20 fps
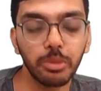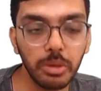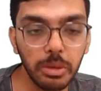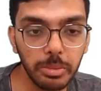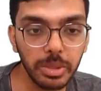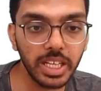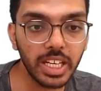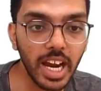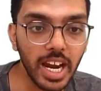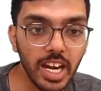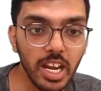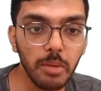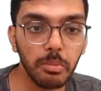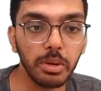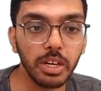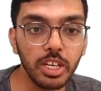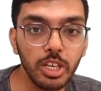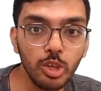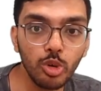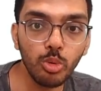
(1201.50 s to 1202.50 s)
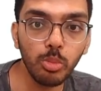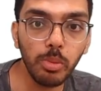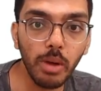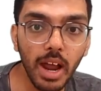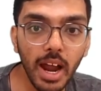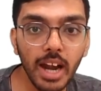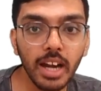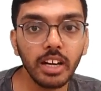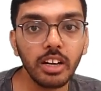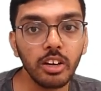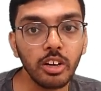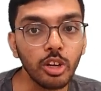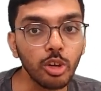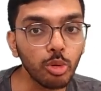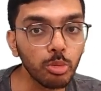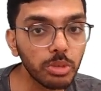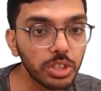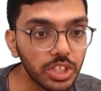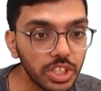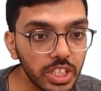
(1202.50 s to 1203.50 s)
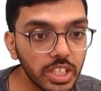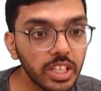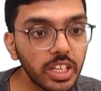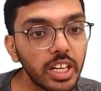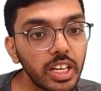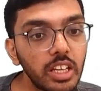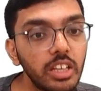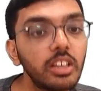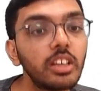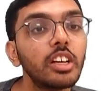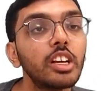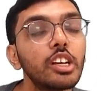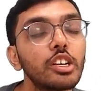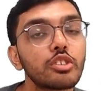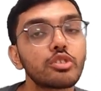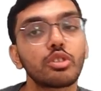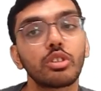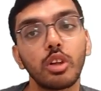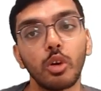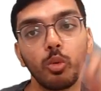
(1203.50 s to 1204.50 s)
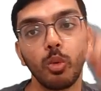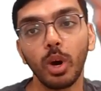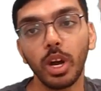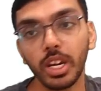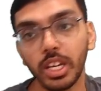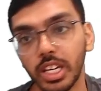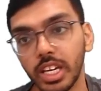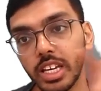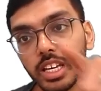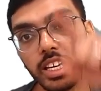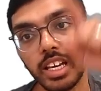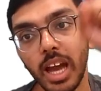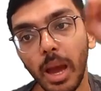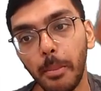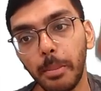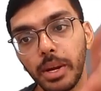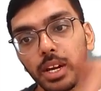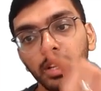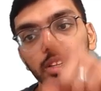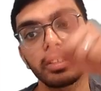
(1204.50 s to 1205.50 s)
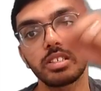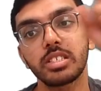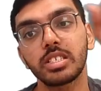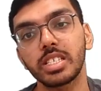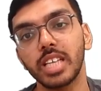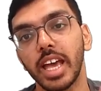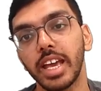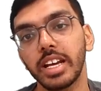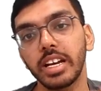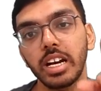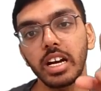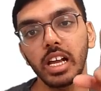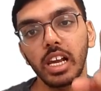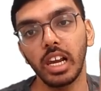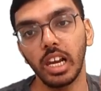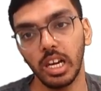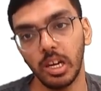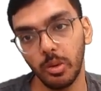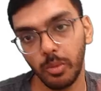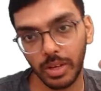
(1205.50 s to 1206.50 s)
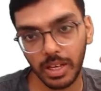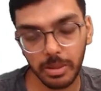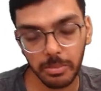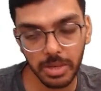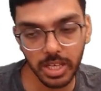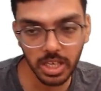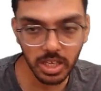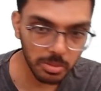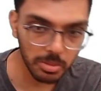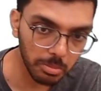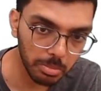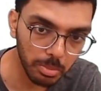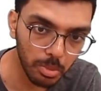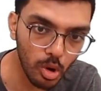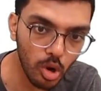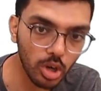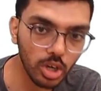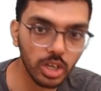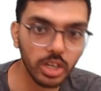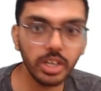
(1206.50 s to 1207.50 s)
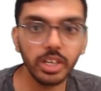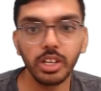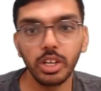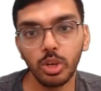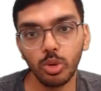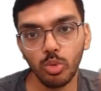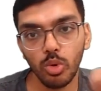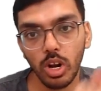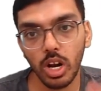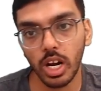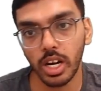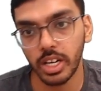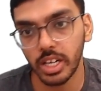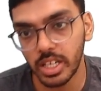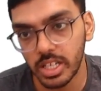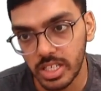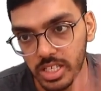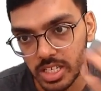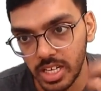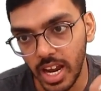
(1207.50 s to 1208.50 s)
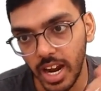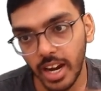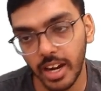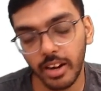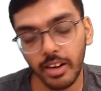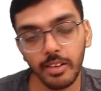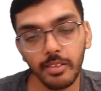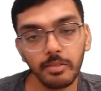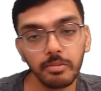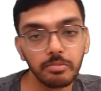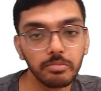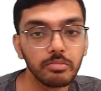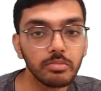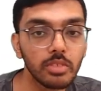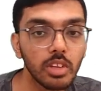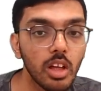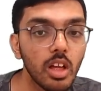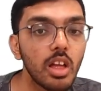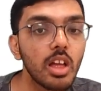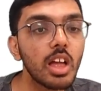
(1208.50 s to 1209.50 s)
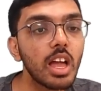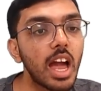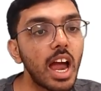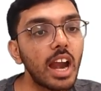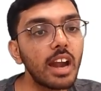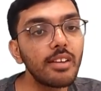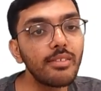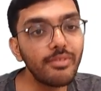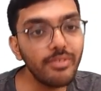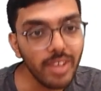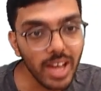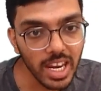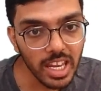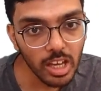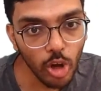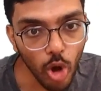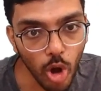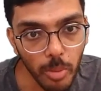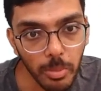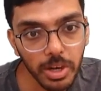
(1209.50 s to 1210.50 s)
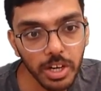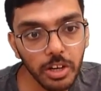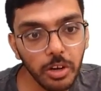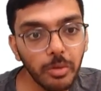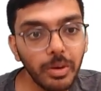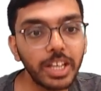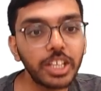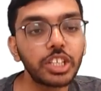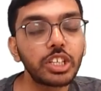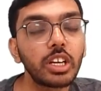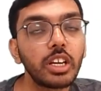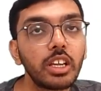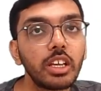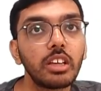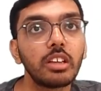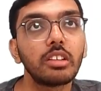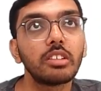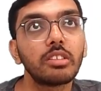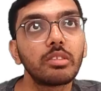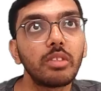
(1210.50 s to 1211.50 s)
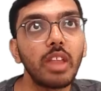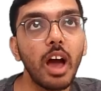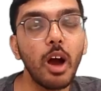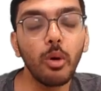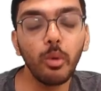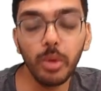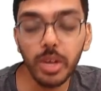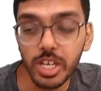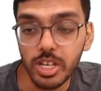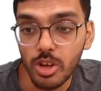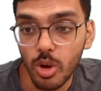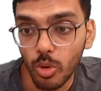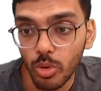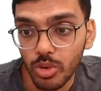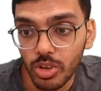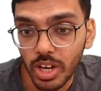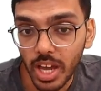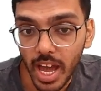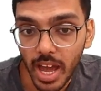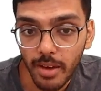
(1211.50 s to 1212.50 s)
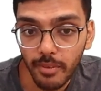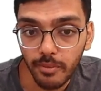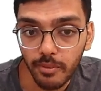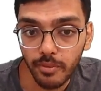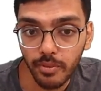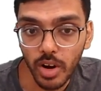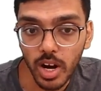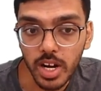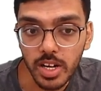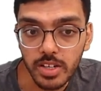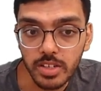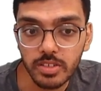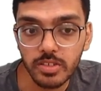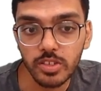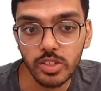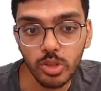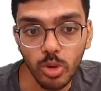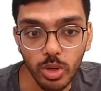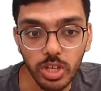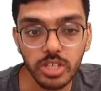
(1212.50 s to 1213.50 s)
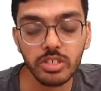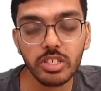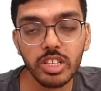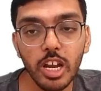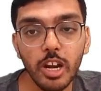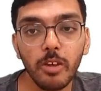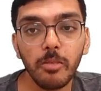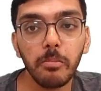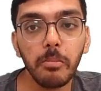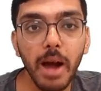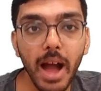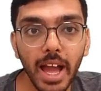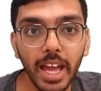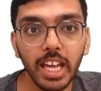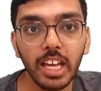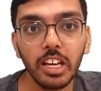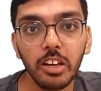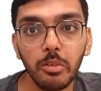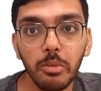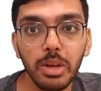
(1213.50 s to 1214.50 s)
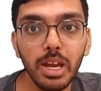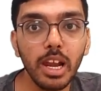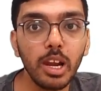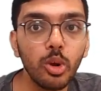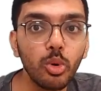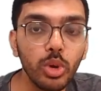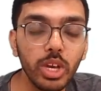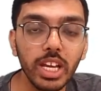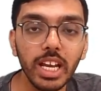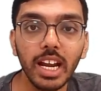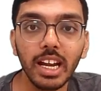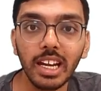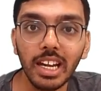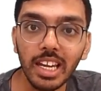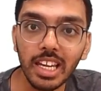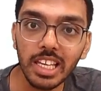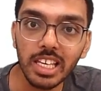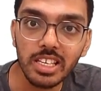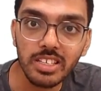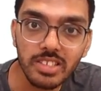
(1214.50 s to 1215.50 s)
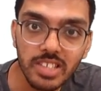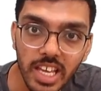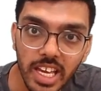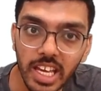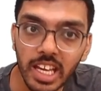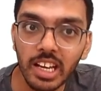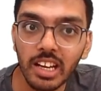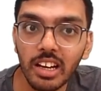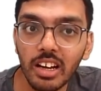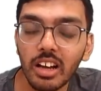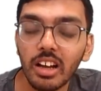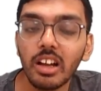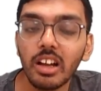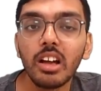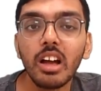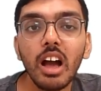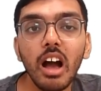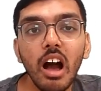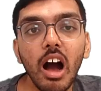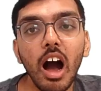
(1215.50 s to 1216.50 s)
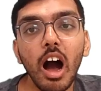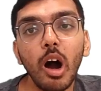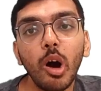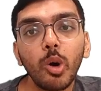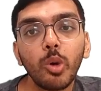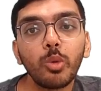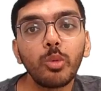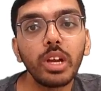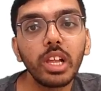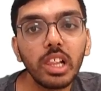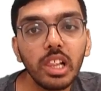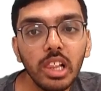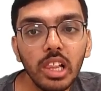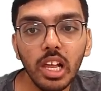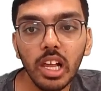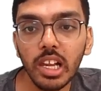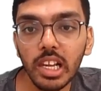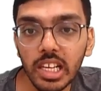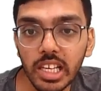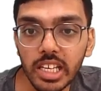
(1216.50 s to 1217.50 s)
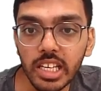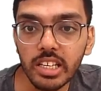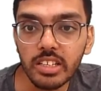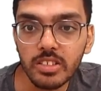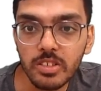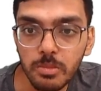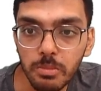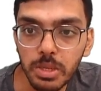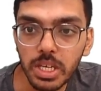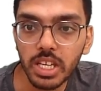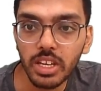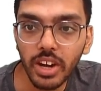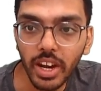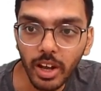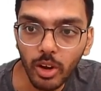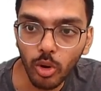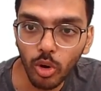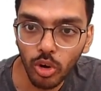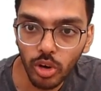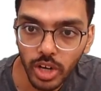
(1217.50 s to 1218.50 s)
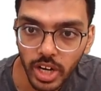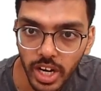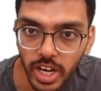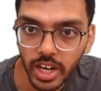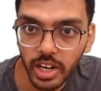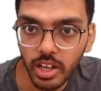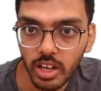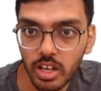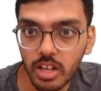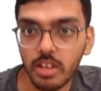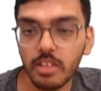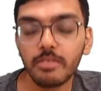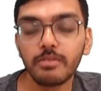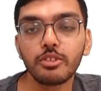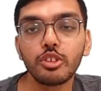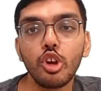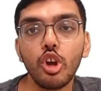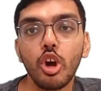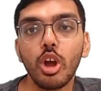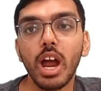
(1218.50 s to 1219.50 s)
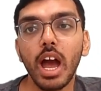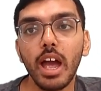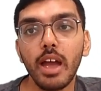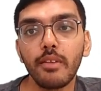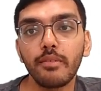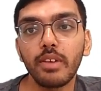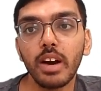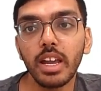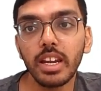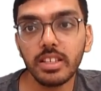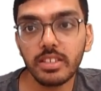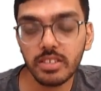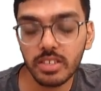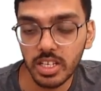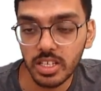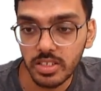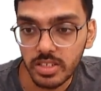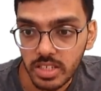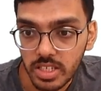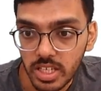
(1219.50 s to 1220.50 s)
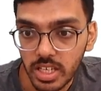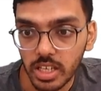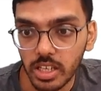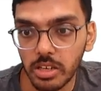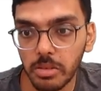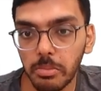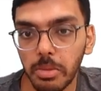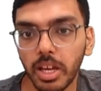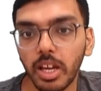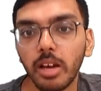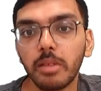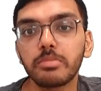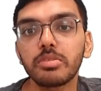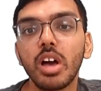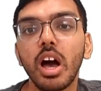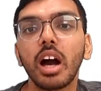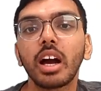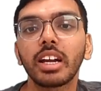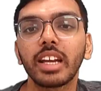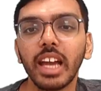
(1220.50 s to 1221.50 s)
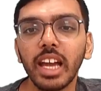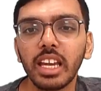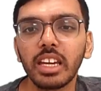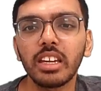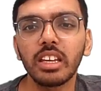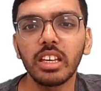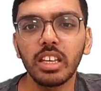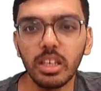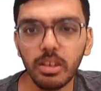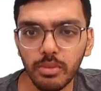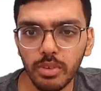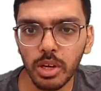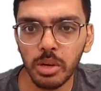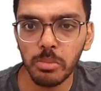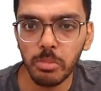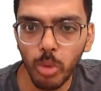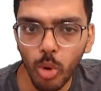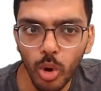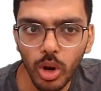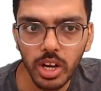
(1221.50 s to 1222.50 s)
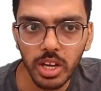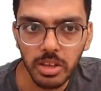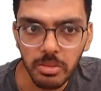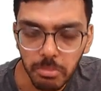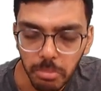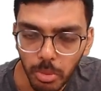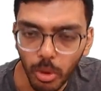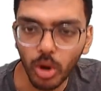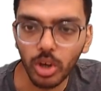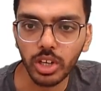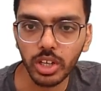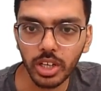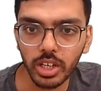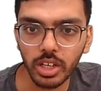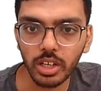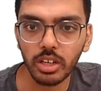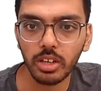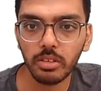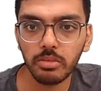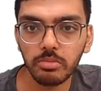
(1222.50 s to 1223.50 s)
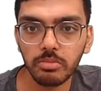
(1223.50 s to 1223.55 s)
will be tied up in new plant, new machinery. So the working capital cycle will be important to understand. And very common question is, now we don't have funds, so instead of buying we are looking at leasing. How will the lease be recorded? So your IFRS 16 becomes again even more important.